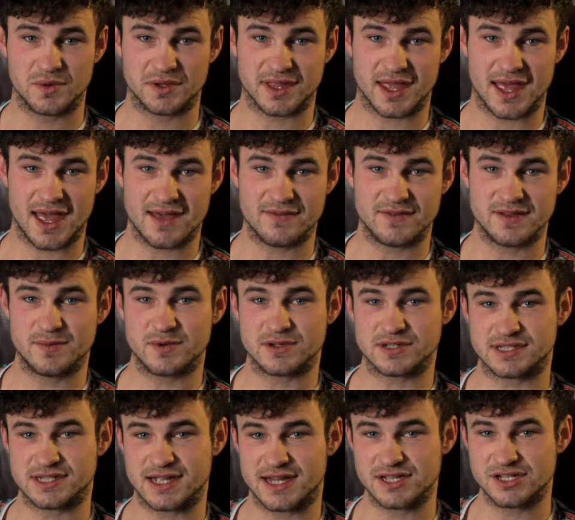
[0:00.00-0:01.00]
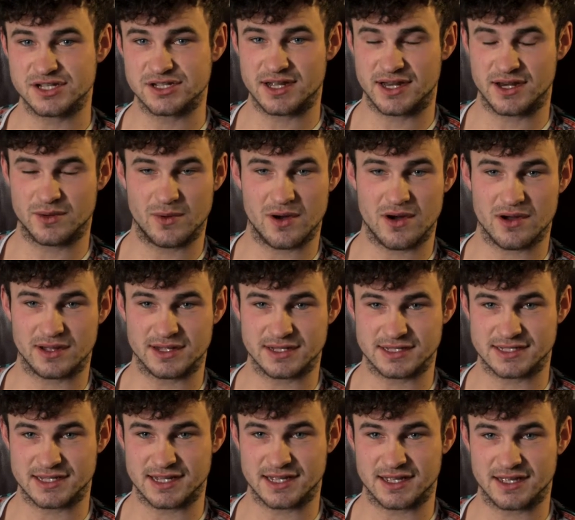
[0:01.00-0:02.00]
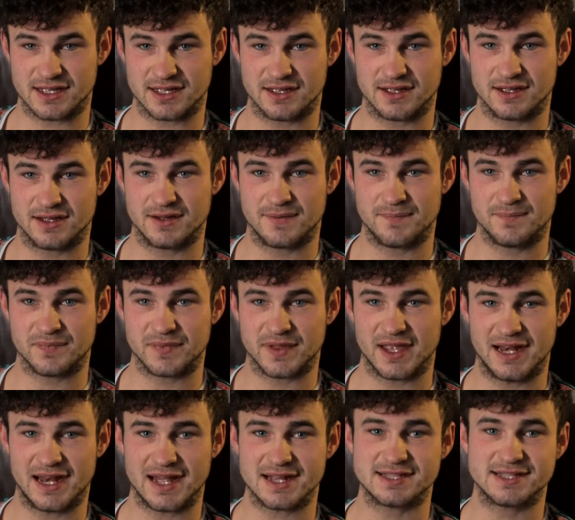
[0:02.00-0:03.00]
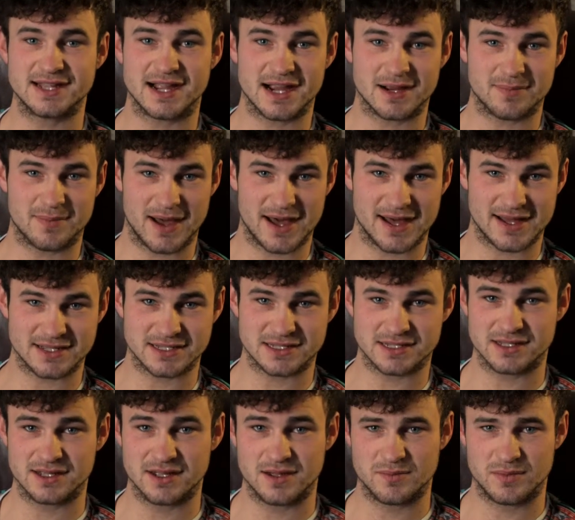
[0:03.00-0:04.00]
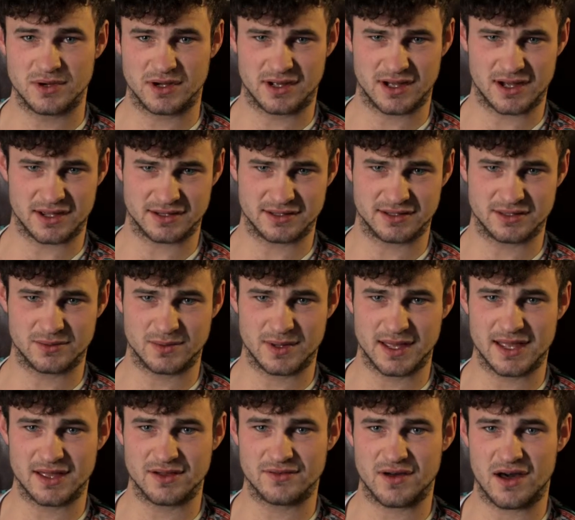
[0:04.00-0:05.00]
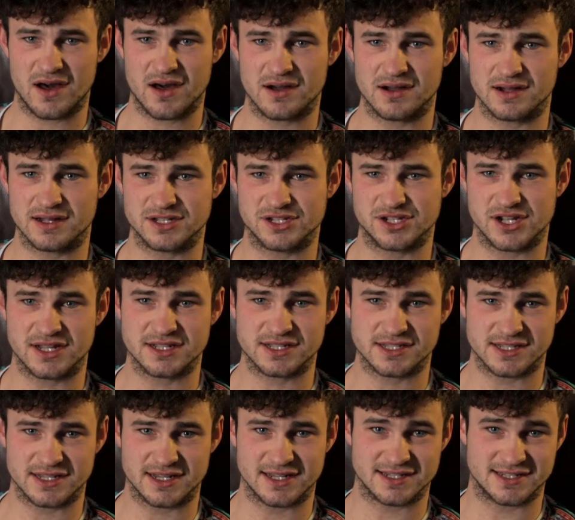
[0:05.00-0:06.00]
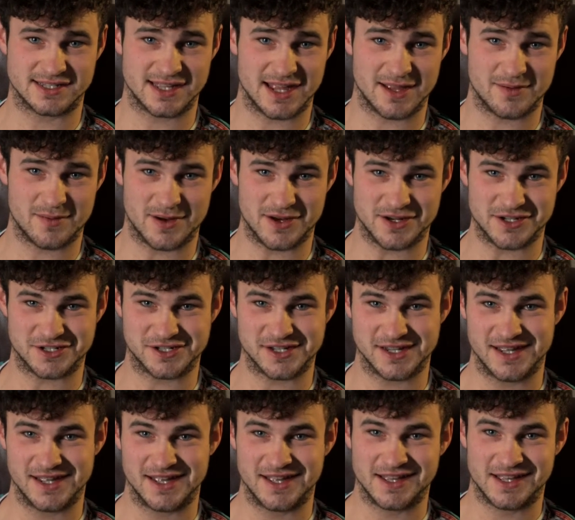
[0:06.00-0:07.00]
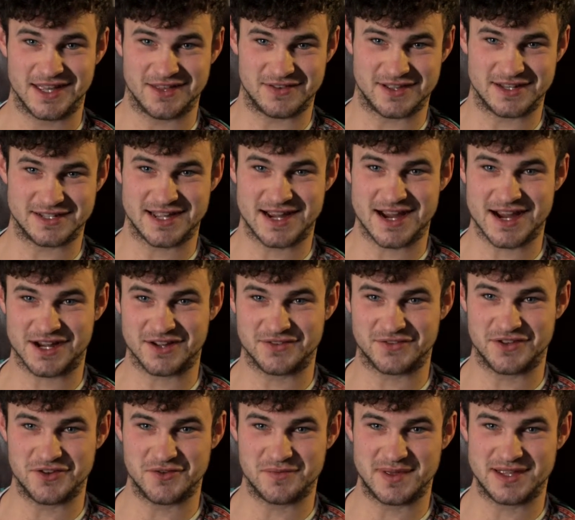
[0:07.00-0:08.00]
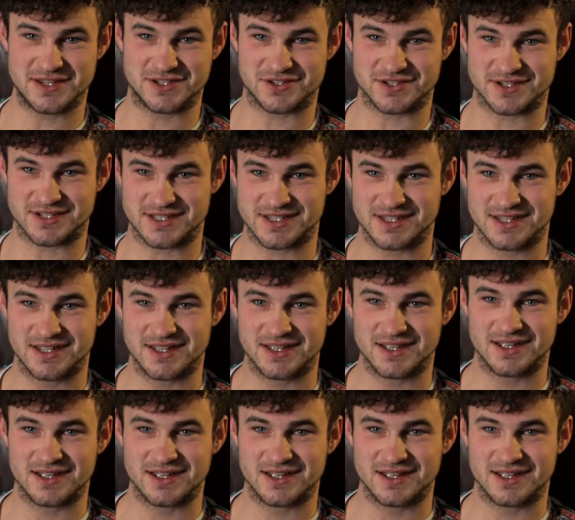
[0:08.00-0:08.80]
with a heavy moustache and a walking stick. He let Dark pass, but got in the way of Hogg and Johnson as they emerged, giving Dark a few metres.